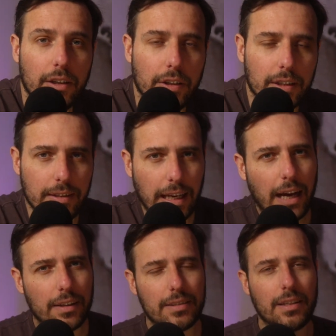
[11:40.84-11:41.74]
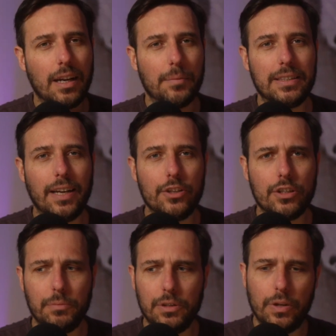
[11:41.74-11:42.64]
You can see how this dynamic
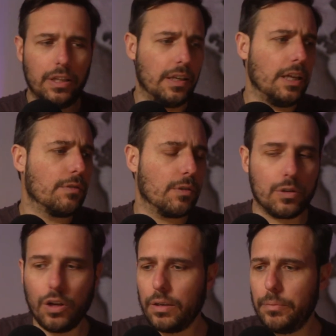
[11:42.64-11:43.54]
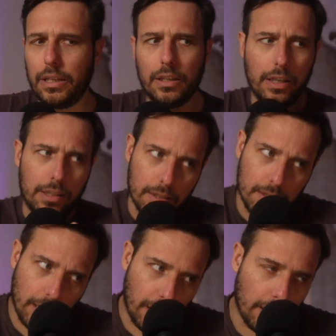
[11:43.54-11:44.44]
tension between the need for autonomy and the need to
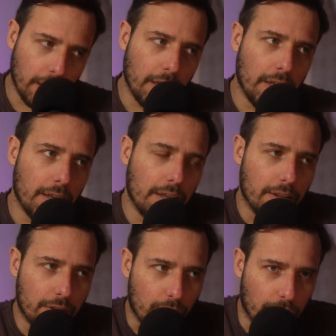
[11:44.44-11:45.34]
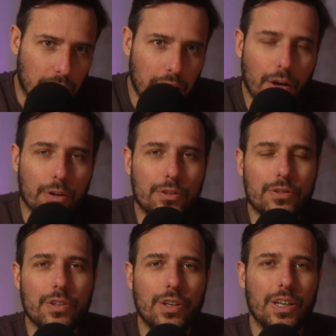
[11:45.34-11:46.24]
stay sort of
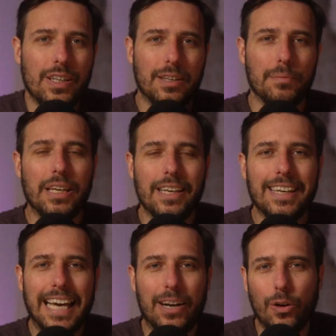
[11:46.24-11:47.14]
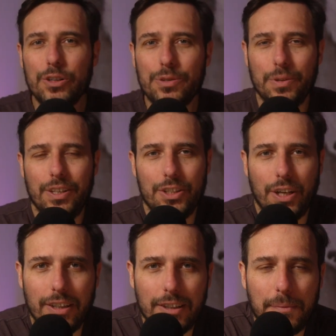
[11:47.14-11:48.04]
close can be at odds with each
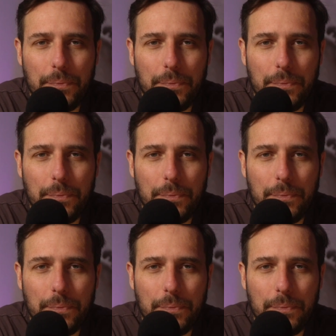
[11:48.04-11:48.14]
other.